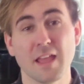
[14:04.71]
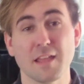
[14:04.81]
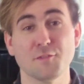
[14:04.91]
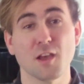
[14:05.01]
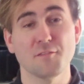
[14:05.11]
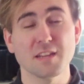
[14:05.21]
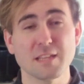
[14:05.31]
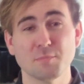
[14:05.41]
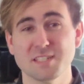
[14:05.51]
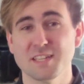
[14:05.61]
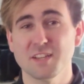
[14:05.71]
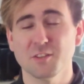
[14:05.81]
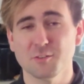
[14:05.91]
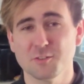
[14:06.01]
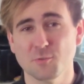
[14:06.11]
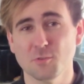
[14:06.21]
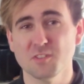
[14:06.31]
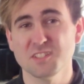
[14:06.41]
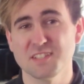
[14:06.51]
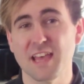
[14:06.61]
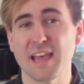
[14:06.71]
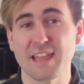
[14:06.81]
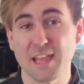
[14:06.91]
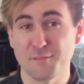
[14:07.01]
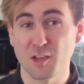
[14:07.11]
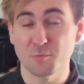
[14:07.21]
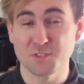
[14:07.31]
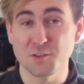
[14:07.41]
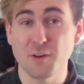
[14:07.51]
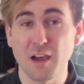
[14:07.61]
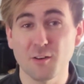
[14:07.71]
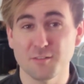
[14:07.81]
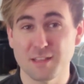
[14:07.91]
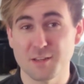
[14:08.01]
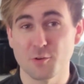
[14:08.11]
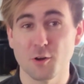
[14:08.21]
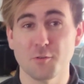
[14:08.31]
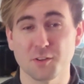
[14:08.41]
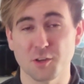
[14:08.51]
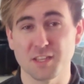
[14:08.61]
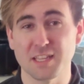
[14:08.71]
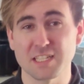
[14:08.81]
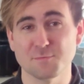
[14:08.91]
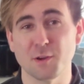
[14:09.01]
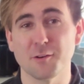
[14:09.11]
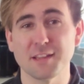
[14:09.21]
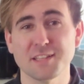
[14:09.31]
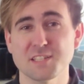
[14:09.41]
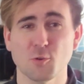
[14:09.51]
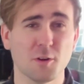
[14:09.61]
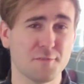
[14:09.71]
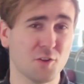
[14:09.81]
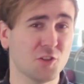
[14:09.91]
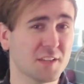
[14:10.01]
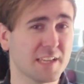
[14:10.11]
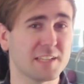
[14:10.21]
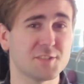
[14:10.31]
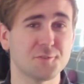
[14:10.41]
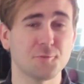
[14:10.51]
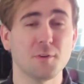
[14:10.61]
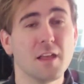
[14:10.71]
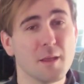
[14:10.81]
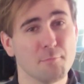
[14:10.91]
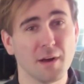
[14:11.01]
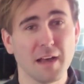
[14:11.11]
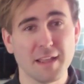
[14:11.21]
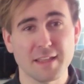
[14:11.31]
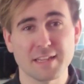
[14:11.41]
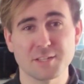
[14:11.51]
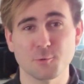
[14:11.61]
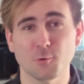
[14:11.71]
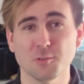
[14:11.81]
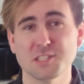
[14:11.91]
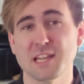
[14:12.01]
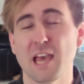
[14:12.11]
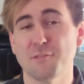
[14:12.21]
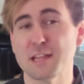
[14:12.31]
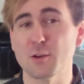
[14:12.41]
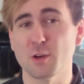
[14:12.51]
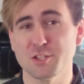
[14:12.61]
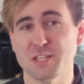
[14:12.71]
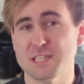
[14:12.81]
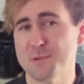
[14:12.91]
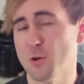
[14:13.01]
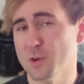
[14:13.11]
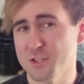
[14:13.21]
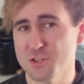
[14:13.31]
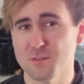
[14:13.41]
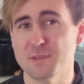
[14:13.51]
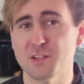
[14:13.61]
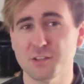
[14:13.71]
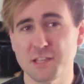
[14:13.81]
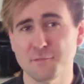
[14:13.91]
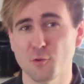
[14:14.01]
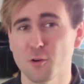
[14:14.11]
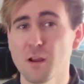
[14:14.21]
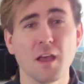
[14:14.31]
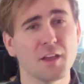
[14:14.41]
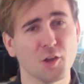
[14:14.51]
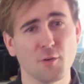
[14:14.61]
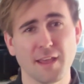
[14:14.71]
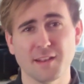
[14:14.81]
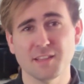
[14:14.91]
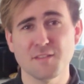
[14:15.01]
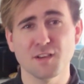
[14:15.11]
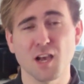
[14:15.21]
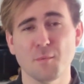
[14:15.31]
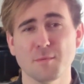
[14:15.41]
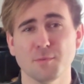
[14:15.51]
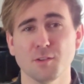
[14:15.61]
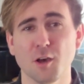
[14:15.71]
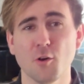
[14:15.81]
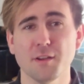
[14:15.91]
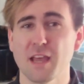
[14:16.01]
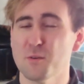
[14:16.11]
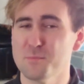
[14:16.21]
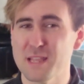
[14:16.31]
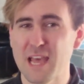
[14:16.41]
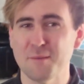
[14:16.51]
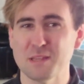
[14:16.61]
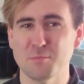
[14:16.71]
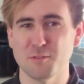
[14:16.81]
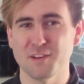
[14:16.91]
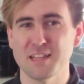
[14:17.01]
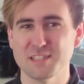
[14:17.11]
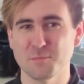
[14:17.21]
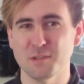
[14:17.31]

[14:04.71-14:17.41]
If you have any particular tools that have helped you out in your own cooking experience, or if you're looking to buy any tools and have any questions about what you should be looking for, go ahead and leave a comment below and I would be happy to provide some